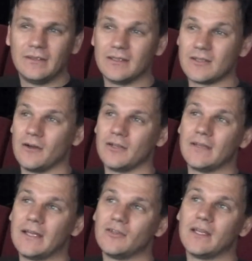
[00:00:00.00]
It's argued
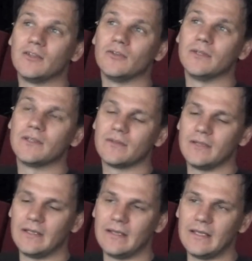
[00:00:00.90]
that you can do it
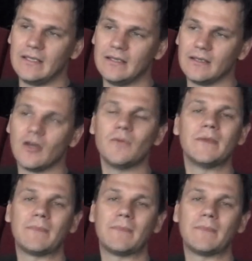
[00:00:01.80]
in the Adobe